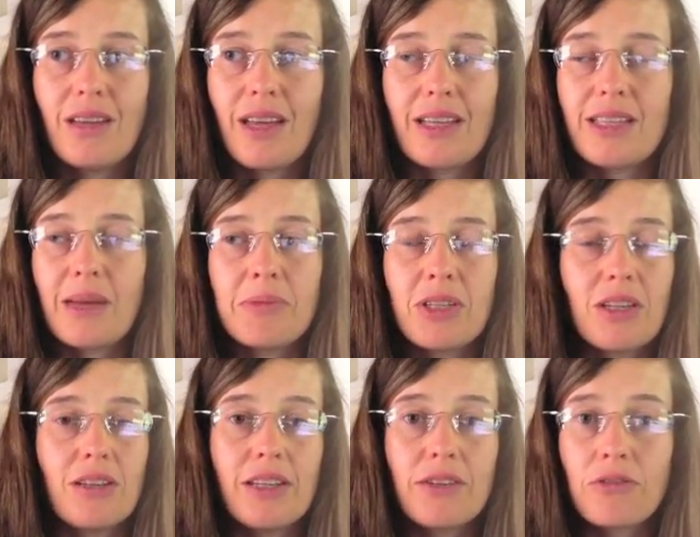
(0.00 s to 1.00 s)
it's
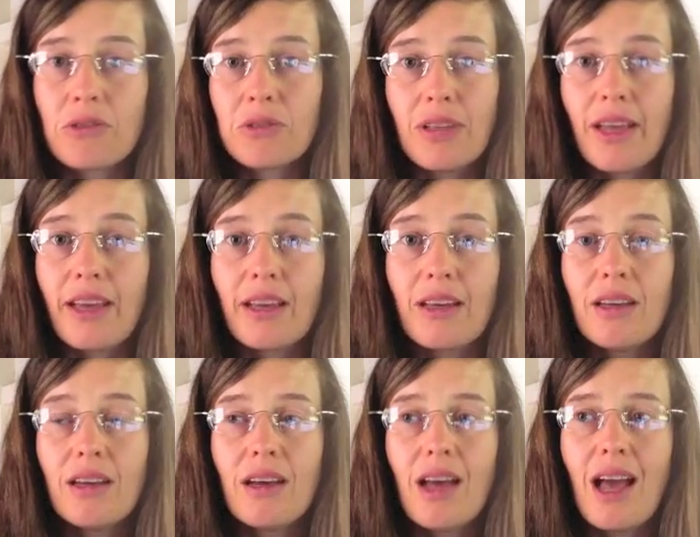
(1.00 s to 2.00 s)
absolutely grueling,
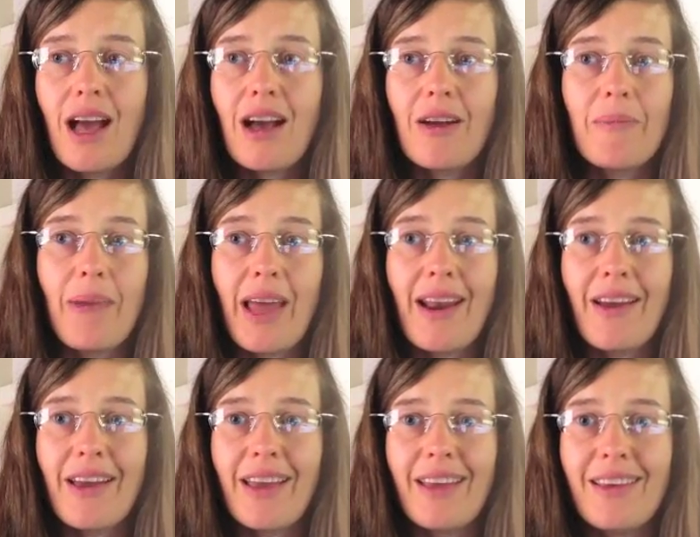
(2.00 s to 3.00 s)
and
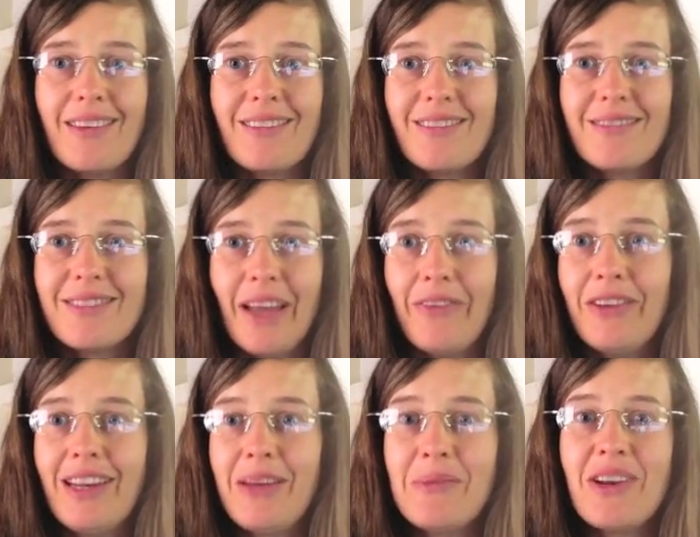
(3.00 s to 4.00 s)
I
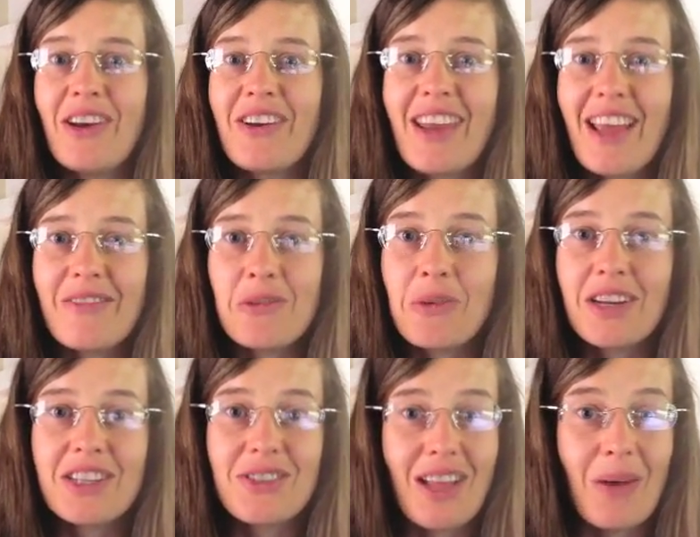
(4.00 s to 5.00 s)
definitely would only ever want to
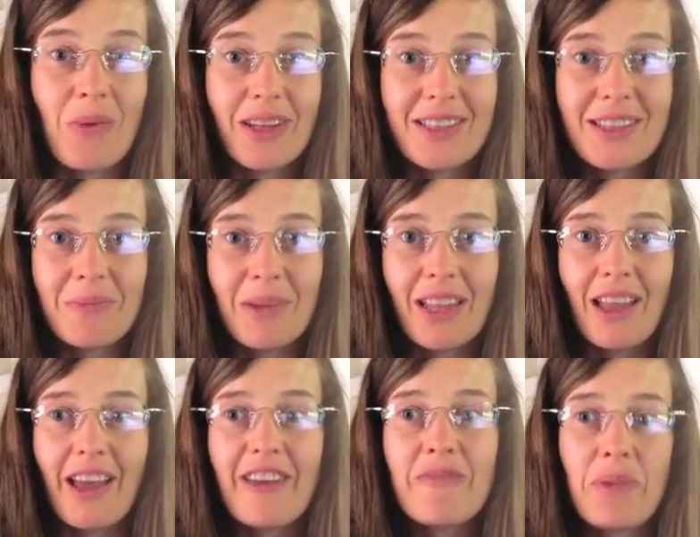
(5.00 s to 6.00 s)
do that once in my
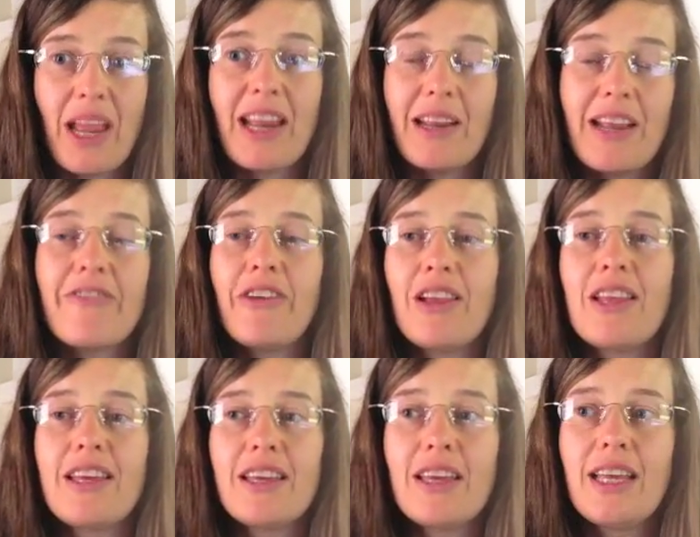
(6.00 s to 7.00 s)
life, and it felt
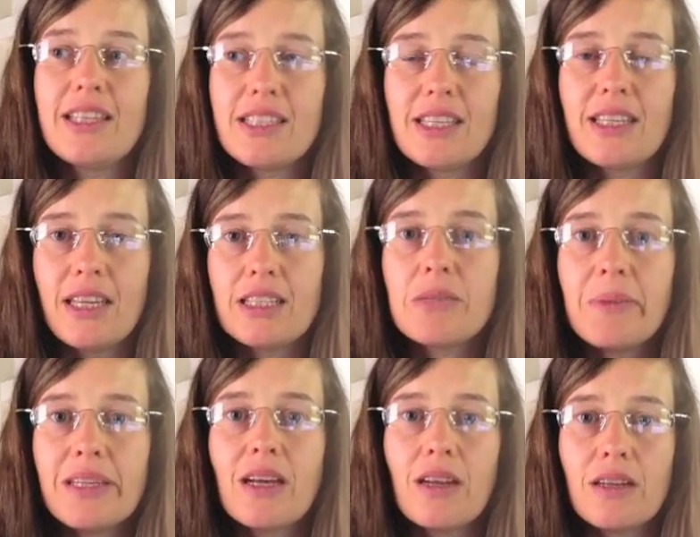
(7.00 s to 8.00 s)
like it did need to be
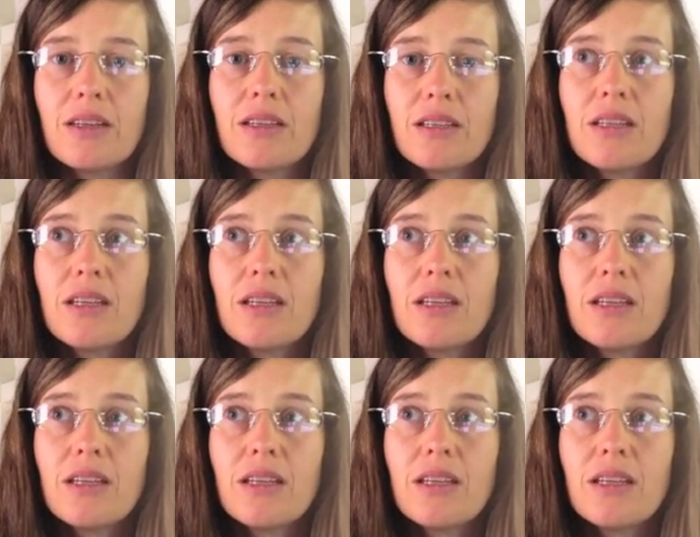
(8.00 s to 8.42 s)
done.